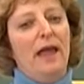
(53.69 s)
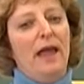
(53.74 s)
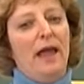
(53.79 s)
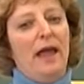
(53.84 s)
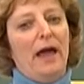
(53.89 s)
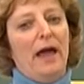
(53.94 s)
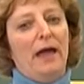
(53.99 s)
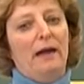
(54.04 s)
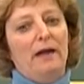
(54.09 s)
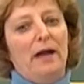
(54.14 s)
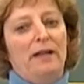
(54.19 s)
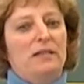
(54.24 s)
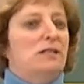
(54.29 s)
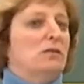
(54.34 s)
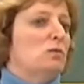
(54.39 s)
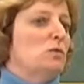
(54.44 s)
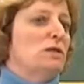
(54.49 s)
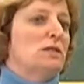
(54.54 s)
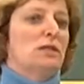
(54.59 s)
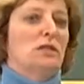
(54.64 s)
And I
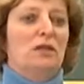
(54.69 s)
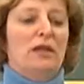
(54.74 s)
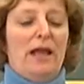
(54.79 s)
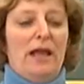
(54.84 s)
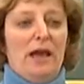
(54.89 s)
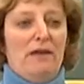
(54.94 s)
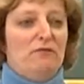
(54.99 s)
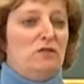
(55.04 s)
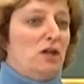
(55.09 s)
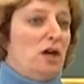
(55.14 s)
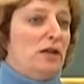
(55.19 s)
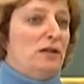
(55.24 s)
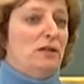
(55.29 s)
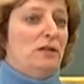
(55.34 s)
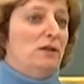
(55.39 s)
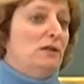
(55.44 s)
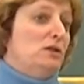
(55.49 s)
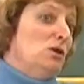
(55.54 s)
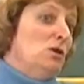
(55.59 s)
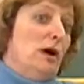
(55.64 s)
just wasn't going to have John
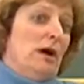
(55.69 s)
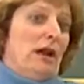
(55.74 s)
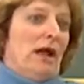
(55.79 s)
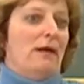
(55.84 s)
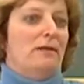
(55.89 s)
do it.